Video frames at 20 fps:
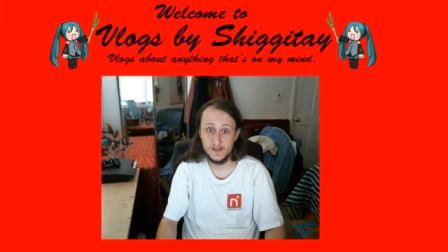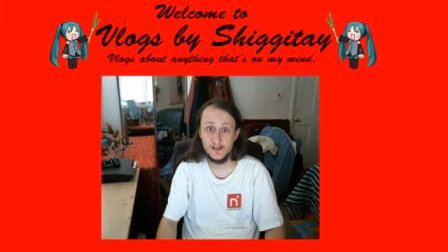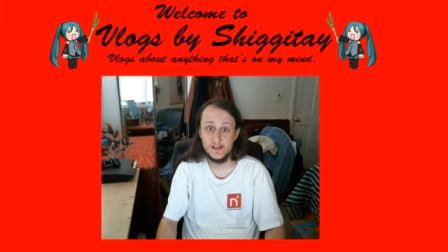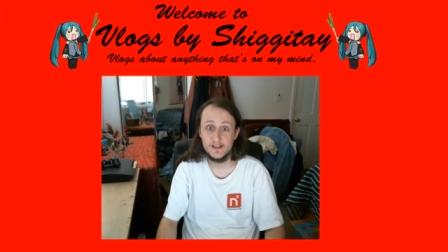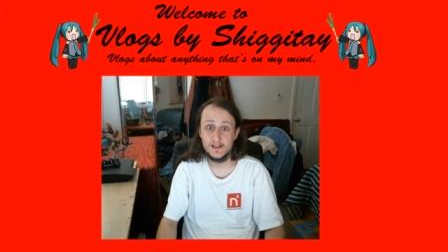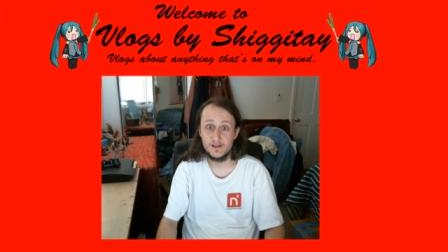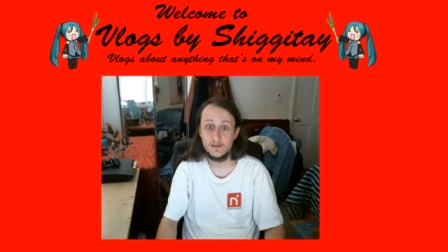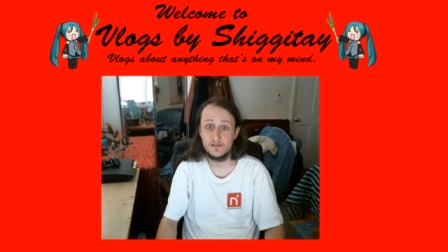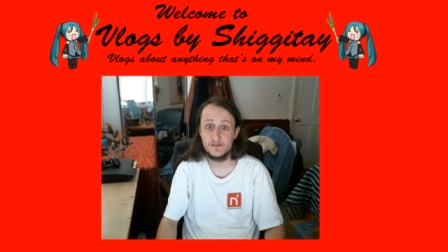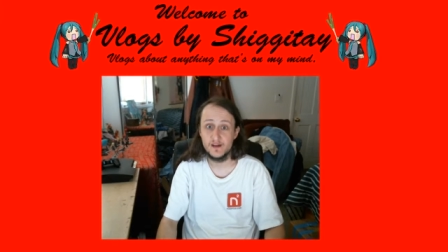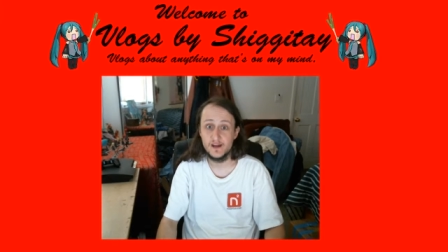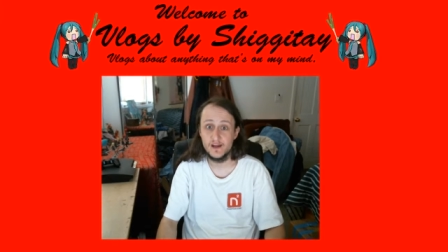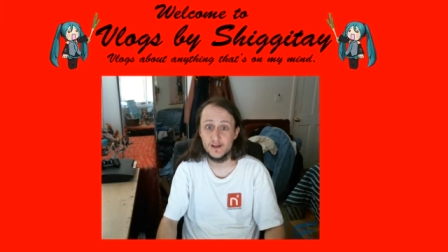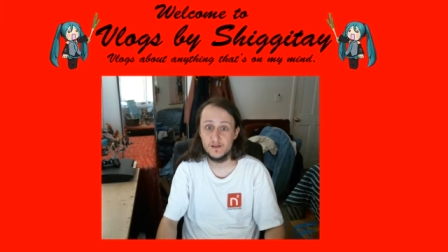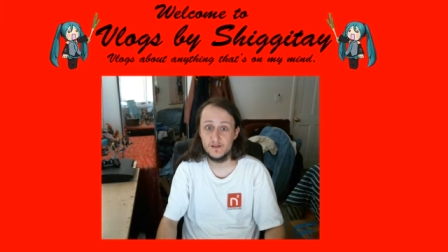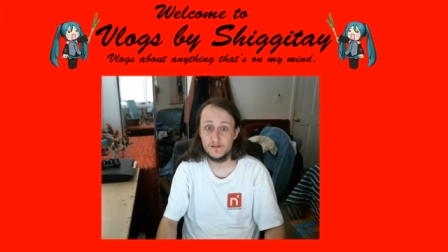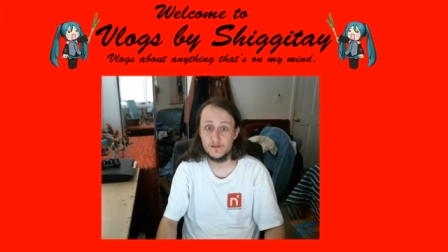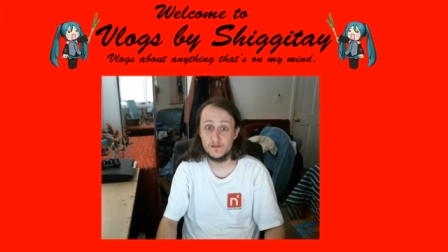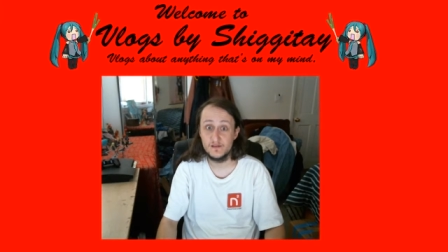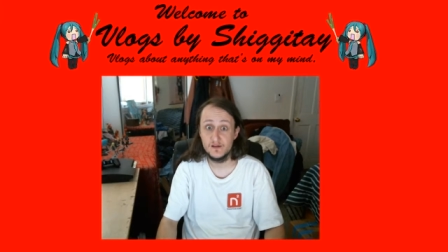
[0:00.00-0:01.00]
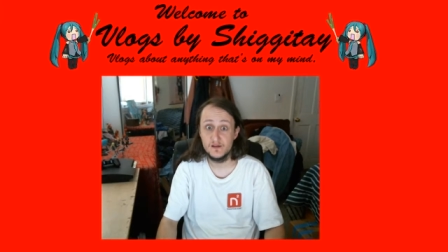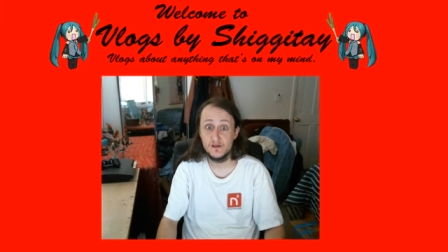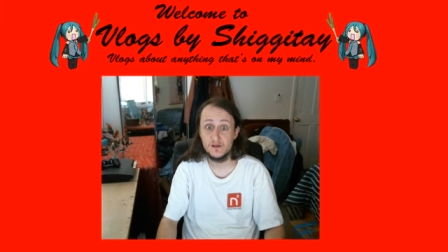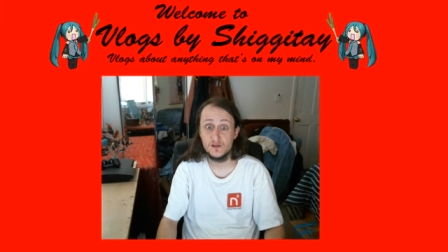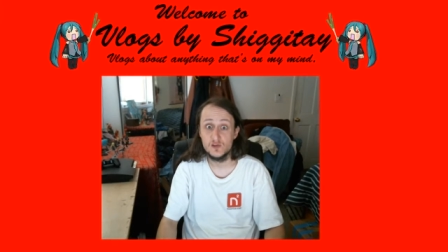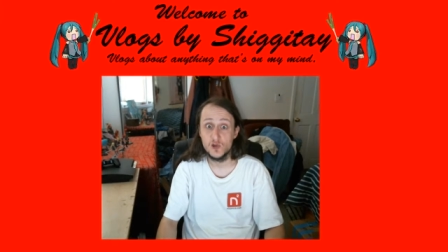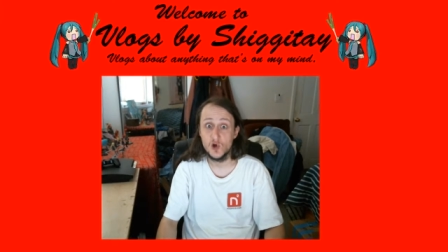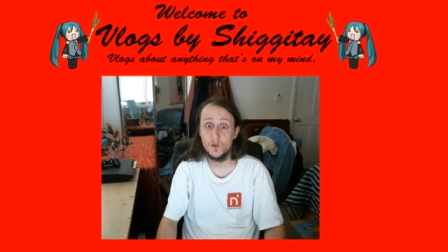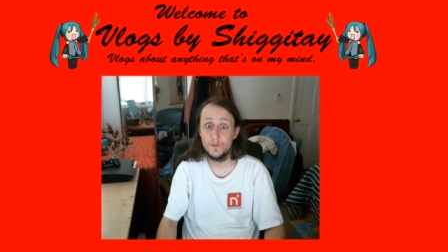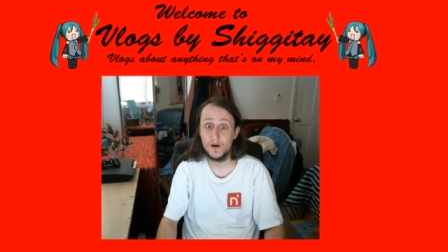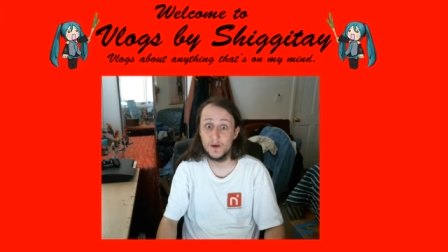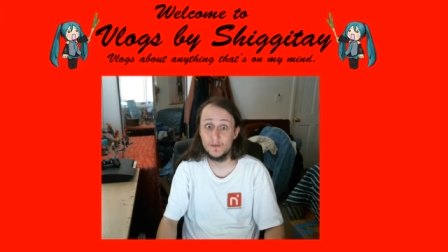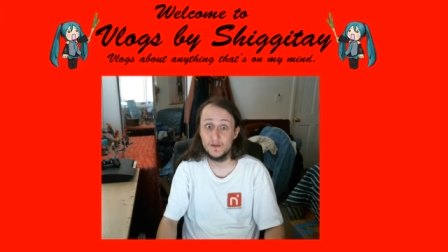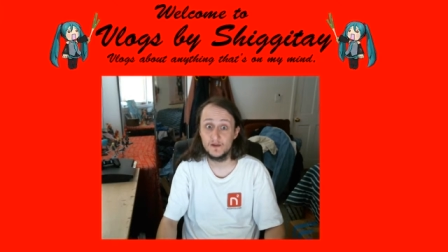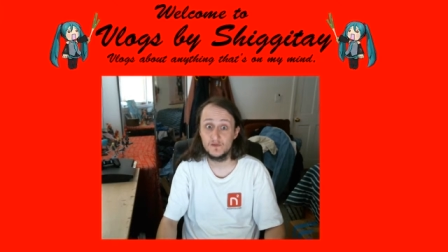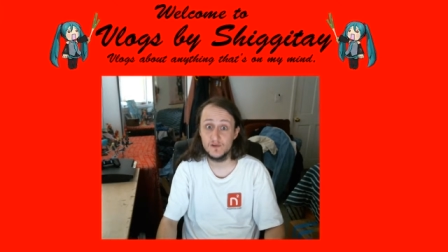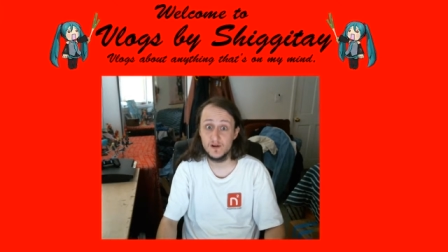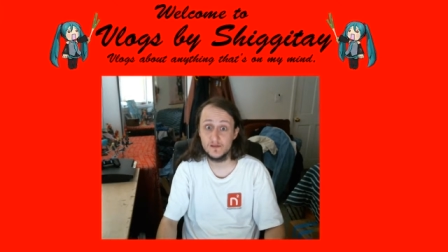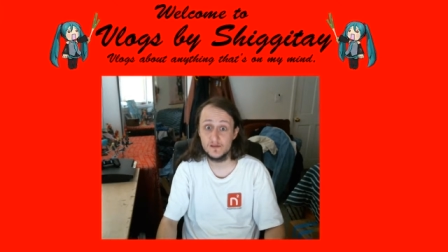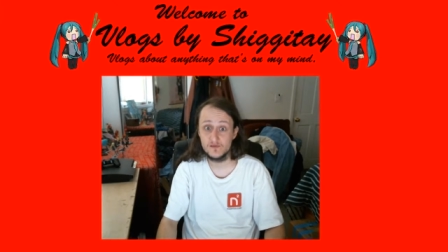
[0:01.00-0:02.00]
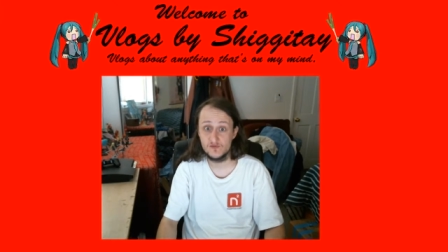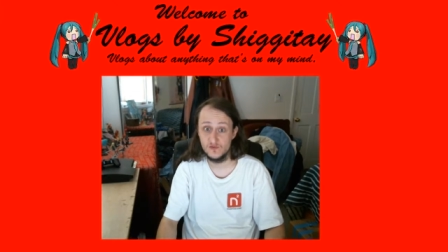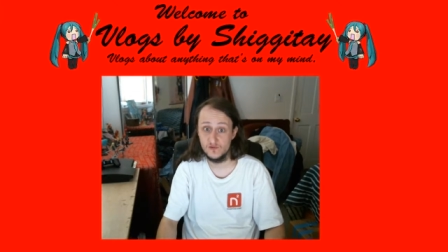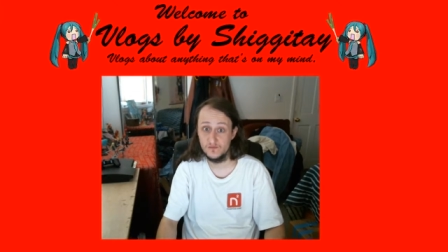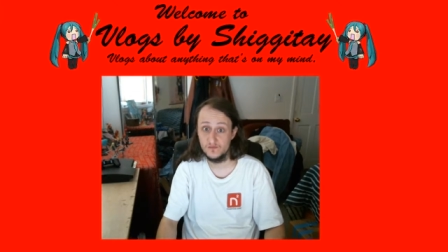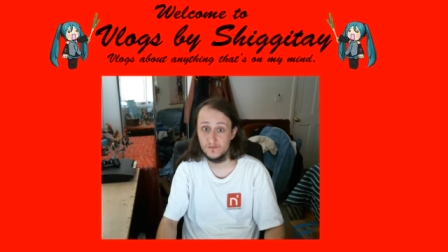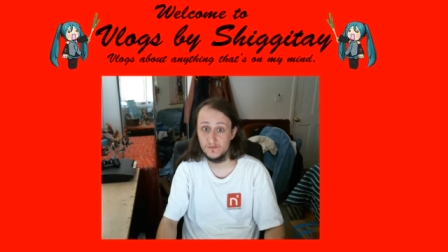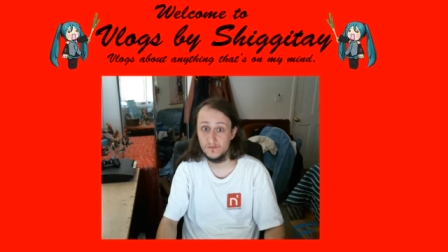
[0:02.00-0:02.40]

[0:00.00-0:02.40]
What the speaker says: that says "No public restroom.